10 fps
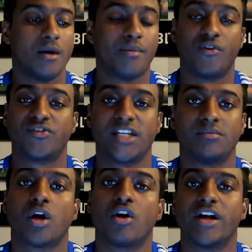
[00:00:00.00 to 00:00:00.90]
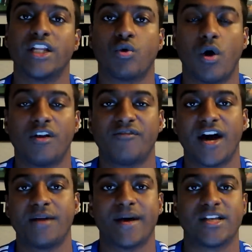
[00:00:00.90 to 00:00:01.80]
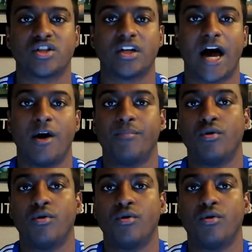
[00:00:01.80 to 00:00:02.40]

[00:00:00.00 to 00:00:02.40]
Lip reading: Both teams are already qualified based on how